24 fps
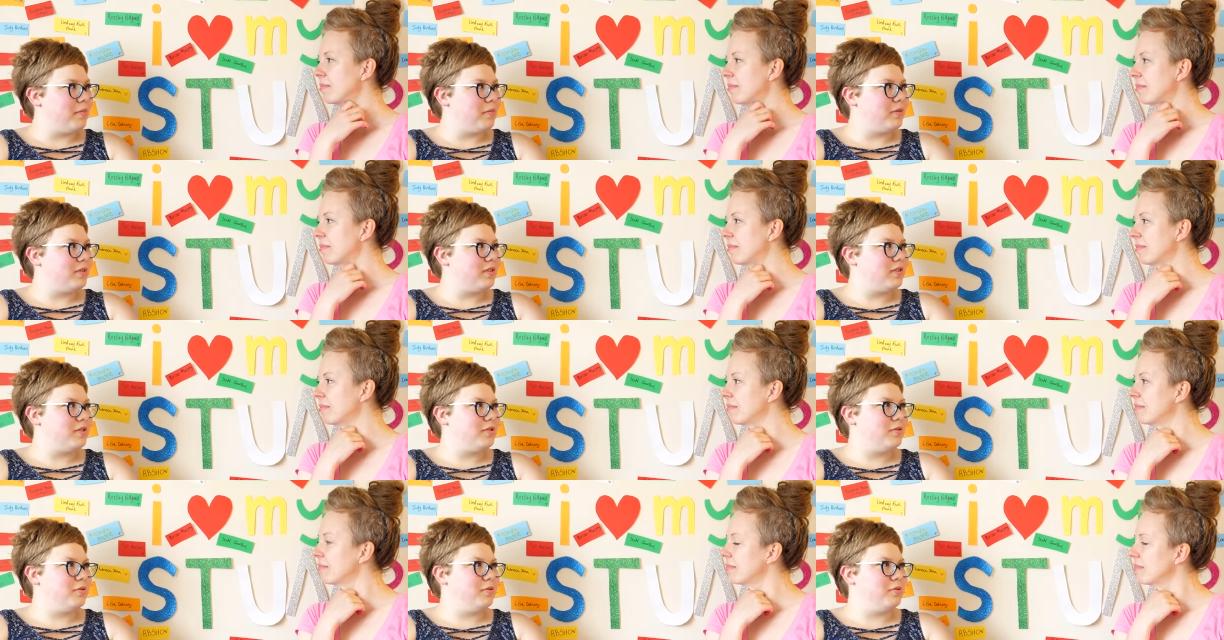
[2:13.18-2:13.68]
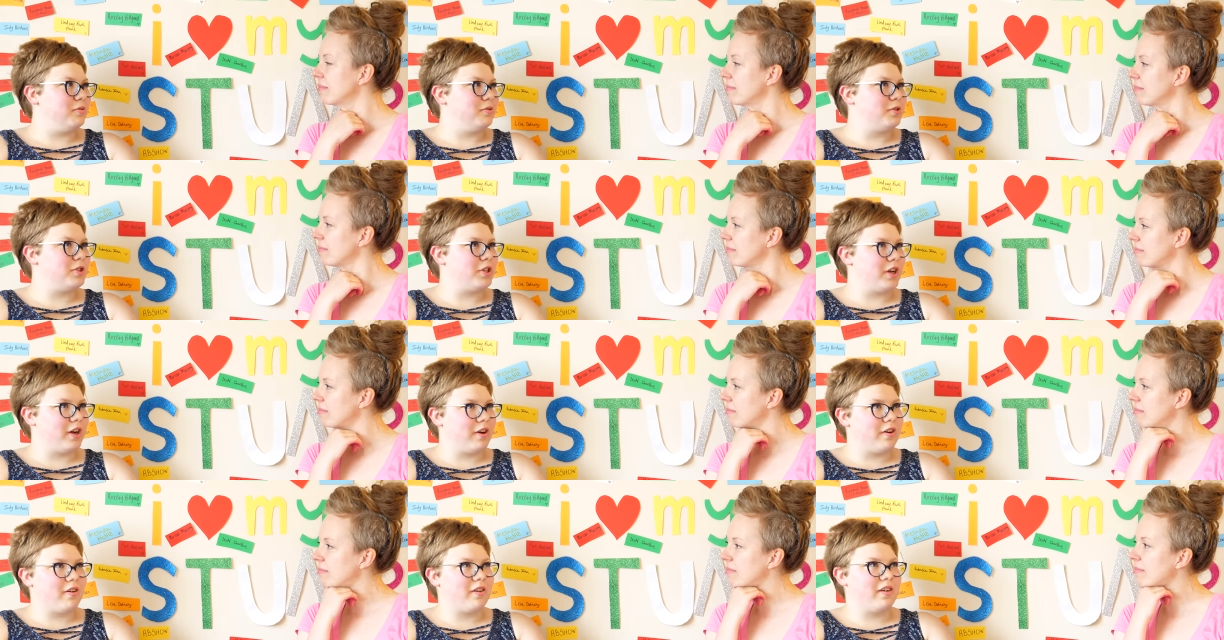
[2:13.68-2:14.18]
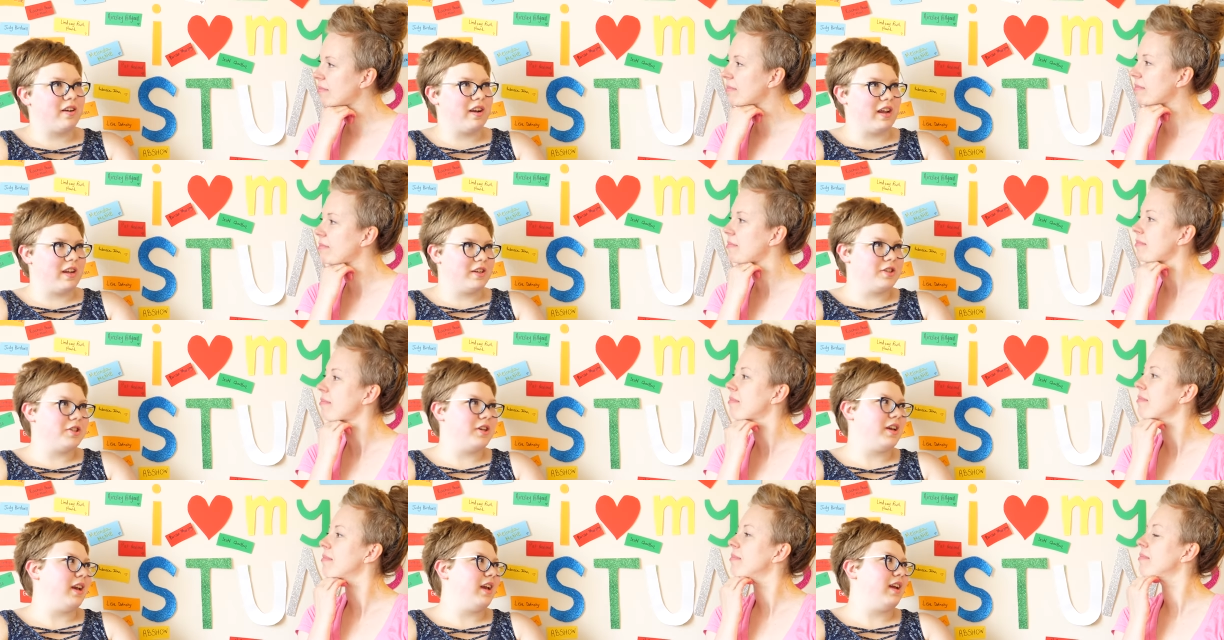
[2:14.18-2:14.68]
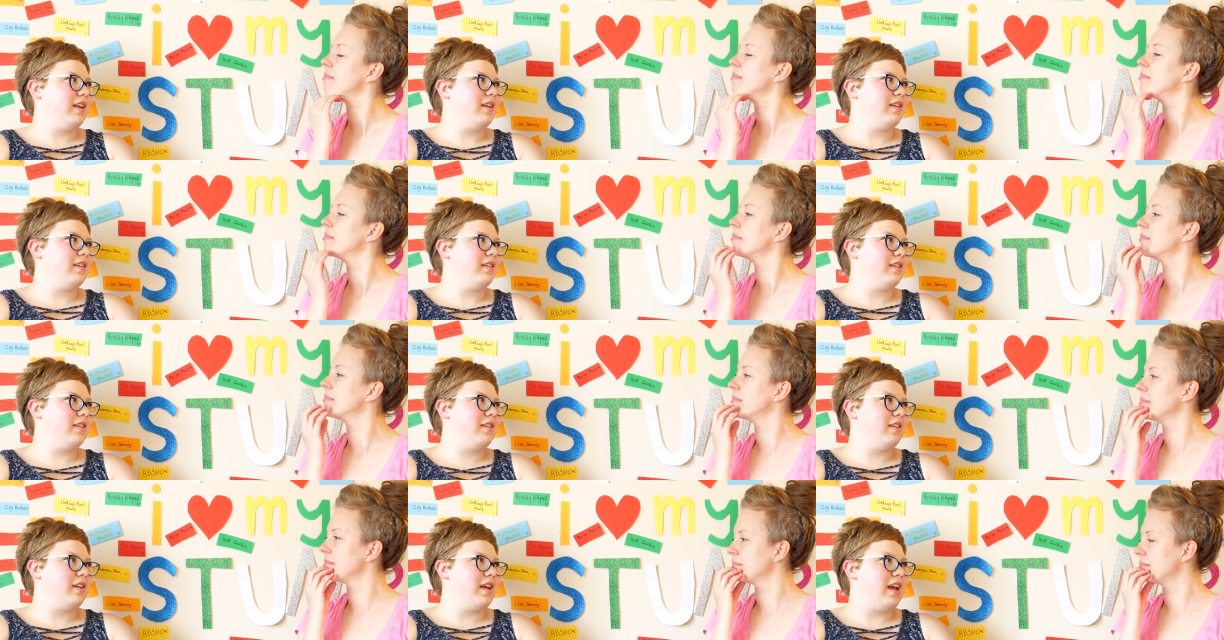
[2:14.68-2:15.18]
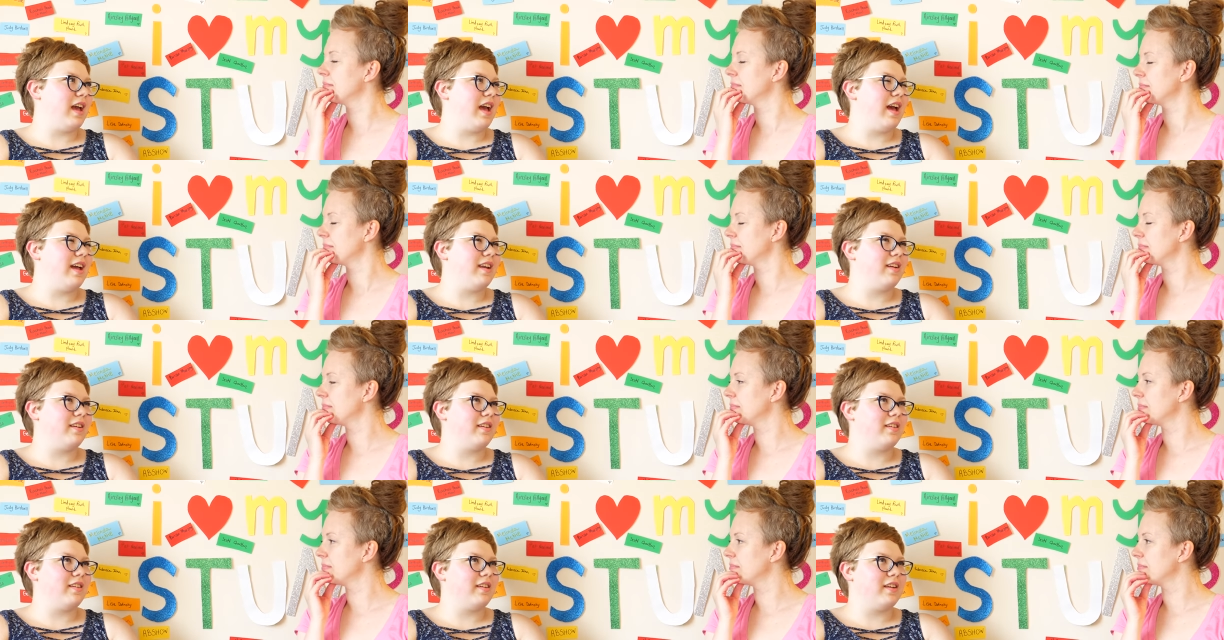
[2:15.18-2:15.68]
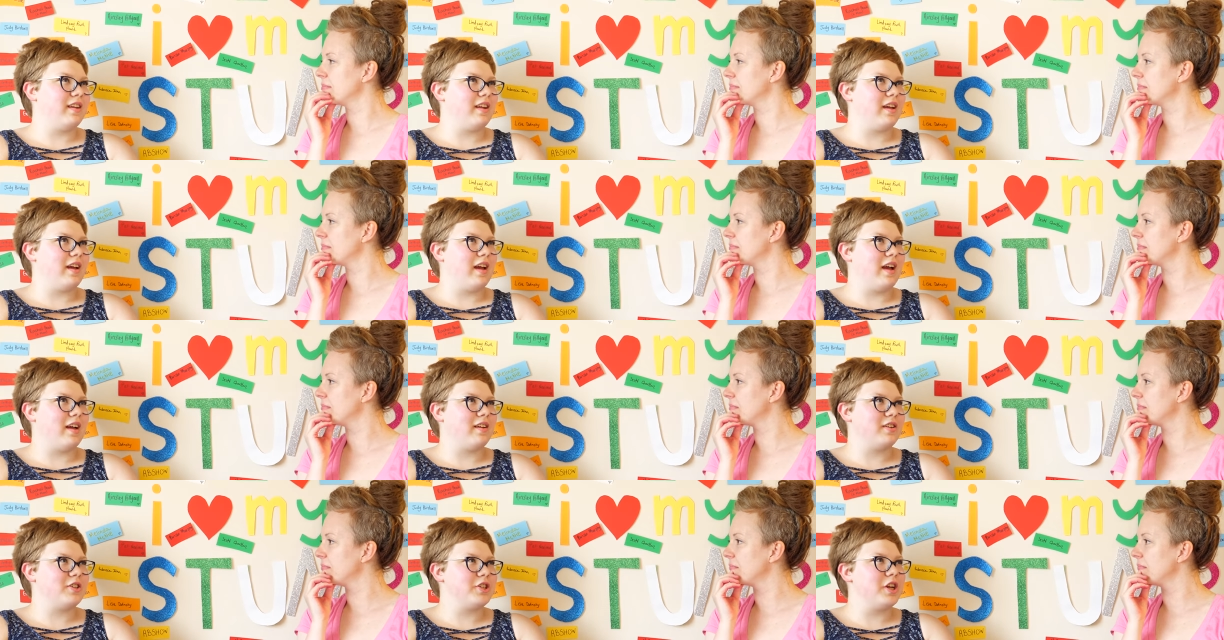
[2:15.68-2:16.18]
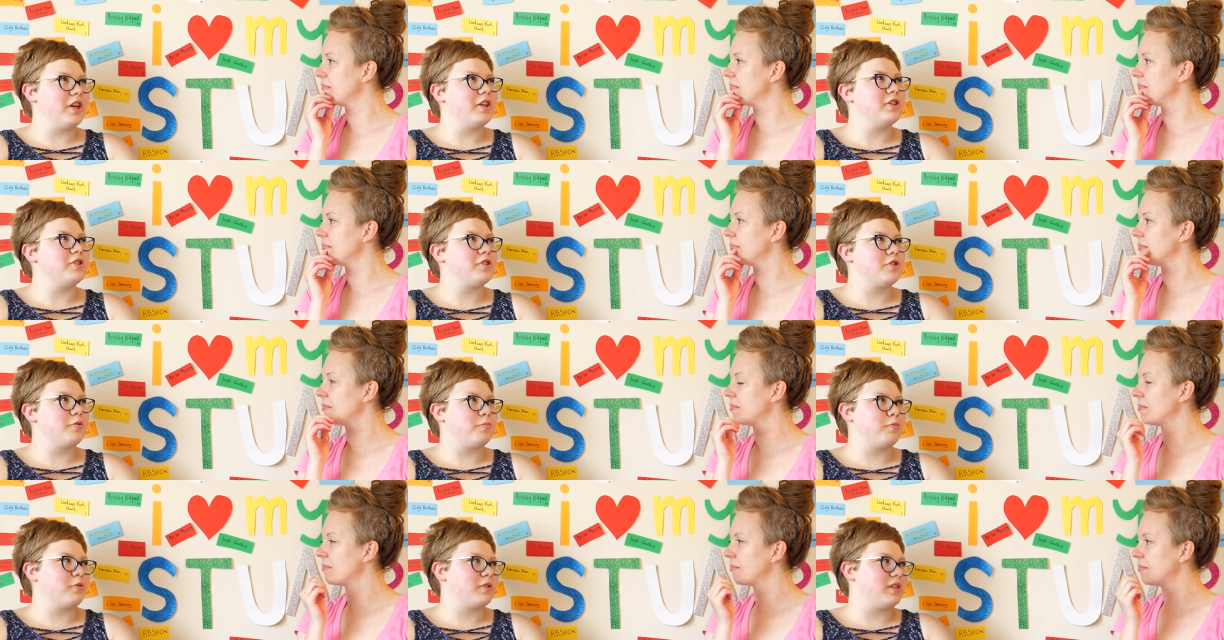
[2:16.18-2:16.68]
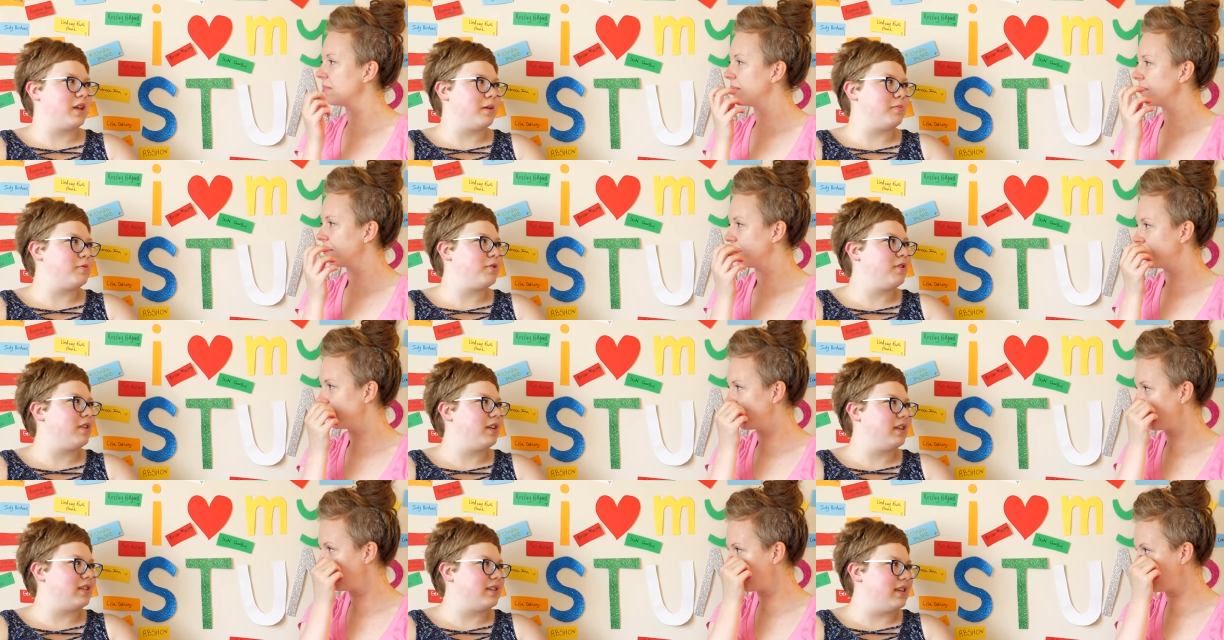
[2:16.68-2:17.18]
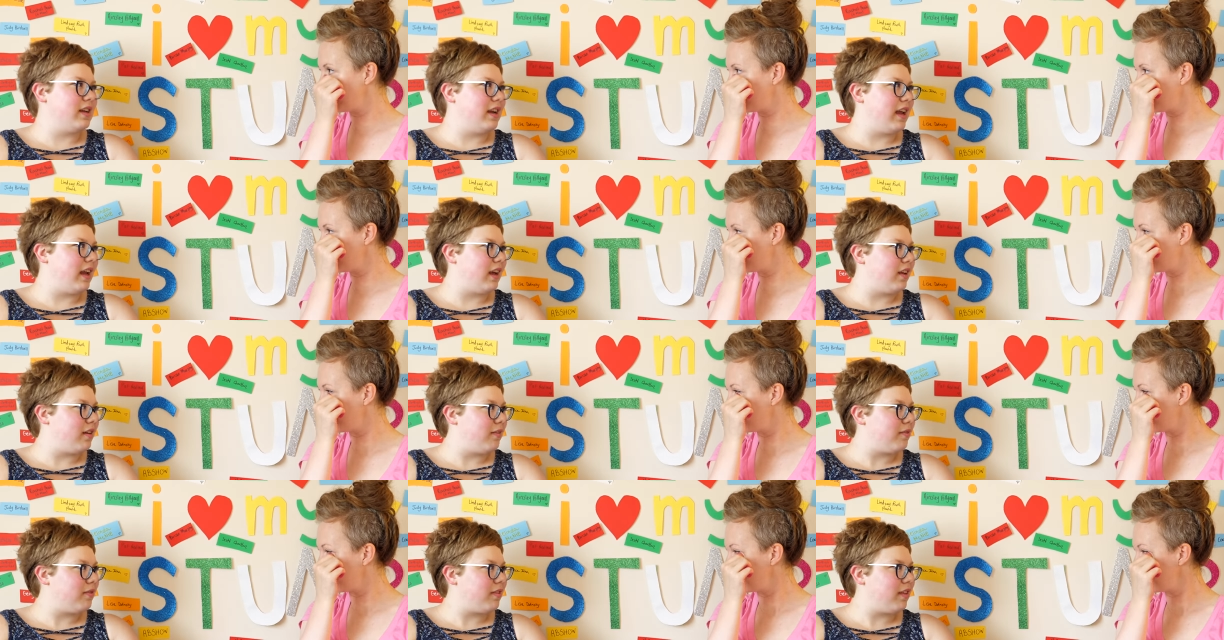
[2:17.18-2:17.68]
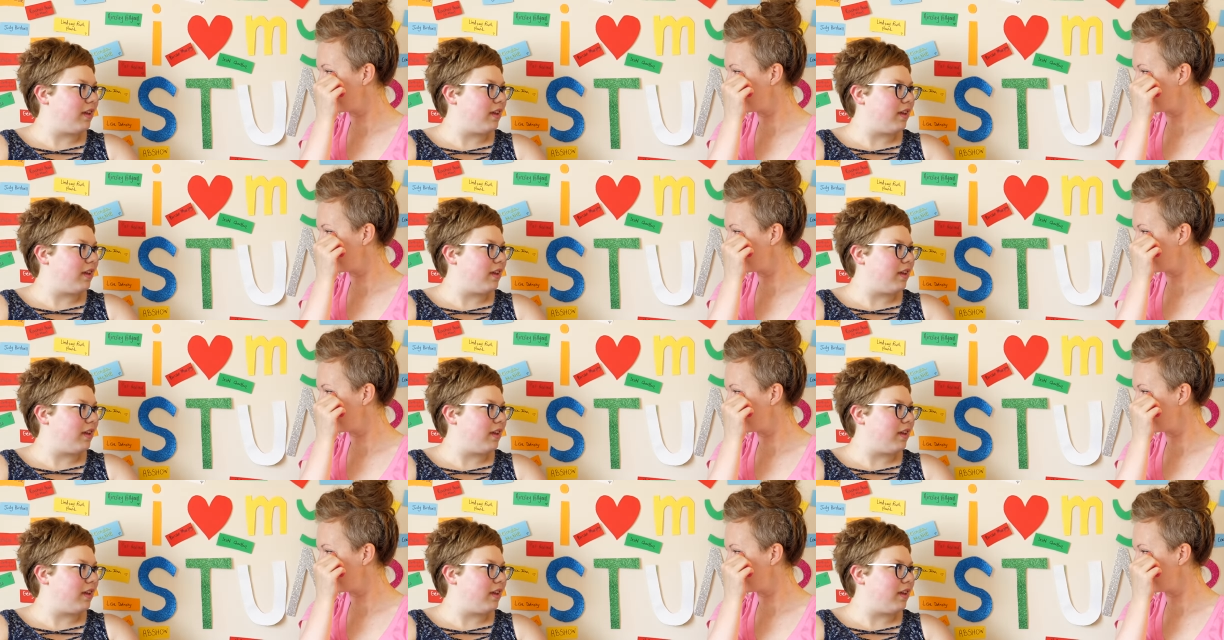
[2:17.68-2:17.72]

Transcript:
Speaker 1: able to share and educate and change the perception that it's a negative